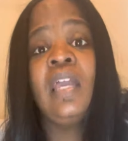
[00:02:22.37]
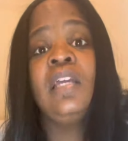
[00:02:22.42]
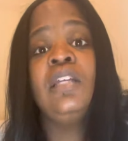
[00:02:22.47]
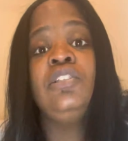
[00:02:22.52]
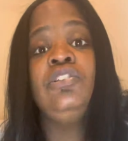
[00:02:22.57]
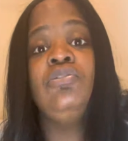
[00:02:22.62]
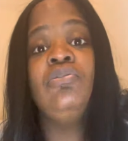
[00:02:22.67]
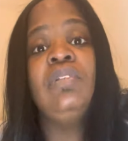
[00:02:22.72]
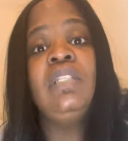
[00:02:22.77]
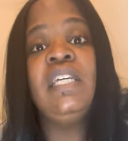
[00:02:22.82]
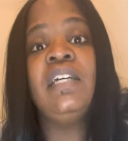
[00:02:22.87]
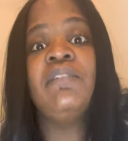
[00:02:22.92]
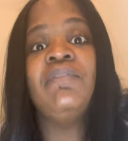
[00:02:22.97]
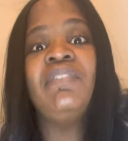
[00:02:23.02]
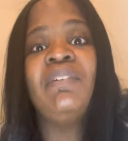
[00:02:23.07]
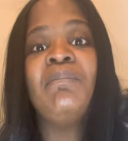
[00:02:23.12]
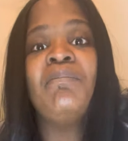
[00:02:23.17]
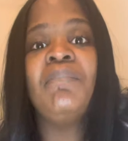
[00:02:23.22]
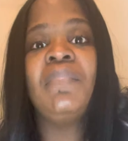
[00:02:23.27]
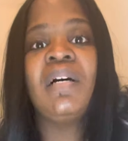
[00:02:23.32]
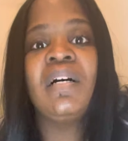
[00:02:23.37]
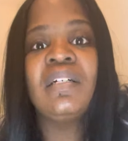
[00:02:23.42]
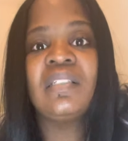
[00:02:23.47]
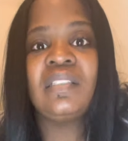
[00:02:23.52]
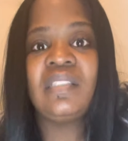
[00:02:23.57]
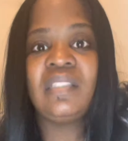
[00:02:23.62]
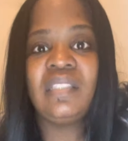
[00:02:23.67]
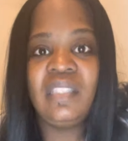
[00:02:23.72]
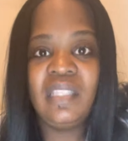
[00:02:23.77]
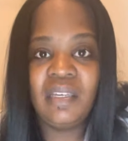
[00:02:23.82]
You live
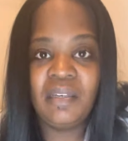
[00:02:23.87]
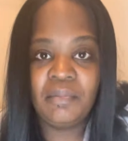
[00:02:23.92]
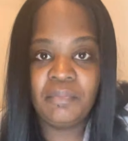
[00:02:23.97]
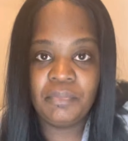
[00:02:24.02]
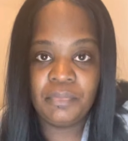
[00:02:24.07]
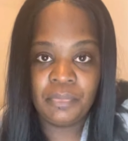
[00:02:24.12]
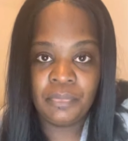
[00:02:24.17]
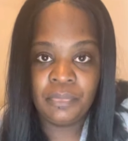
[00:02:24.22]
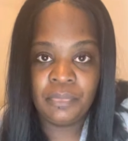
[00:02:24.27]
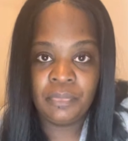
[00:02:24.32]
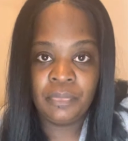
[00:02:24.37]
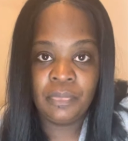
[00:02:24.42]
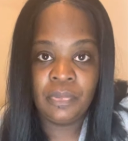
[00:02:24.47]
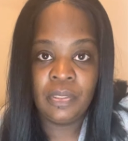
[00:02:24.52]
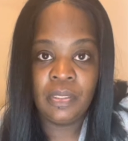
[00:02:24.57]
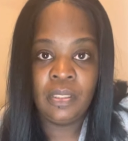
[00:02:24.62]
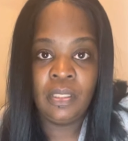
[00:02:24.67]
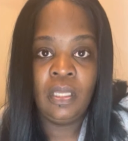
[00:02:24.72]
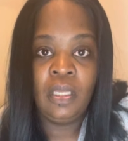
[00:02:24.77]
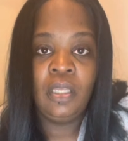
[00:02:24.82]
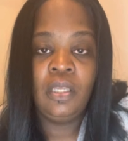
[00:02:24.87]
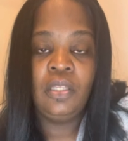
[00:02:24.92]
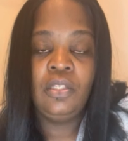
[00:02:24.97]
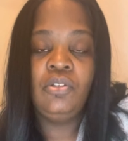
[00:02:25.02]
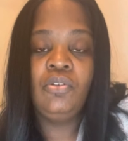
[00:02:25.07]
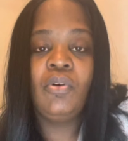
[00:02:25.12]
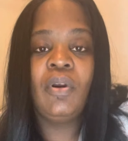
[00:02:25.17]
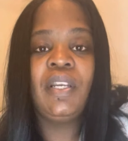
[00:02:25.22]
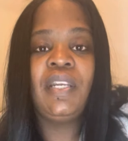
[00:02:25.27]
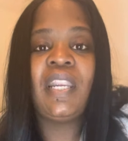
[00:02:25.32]
amongst them,
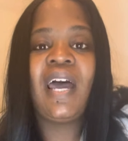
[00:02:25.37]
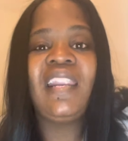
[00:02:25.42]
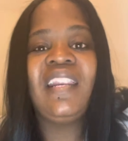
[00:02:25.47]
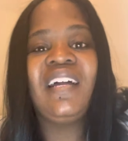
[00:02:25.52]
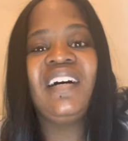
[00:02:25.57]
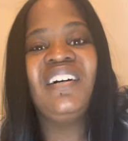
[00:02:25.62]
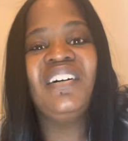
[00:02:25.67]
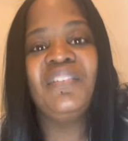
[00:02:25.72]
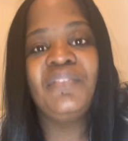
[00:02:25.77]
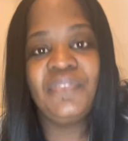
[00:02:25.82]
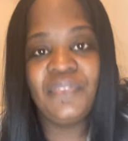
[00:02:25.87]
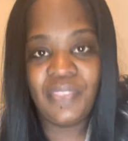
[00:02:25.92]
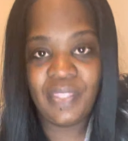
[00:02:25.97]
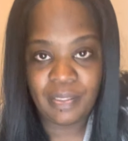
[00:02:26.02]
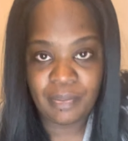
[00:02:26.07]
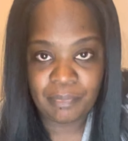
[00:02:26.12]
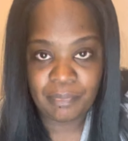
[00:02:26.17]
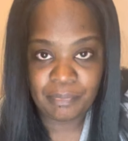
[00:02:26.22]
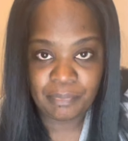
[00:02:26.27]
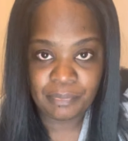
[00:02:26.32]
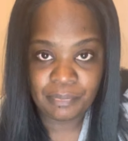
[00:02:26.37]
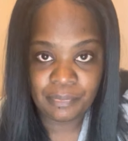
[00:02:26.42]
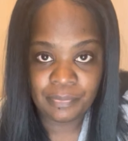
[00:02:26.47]
you are not of them.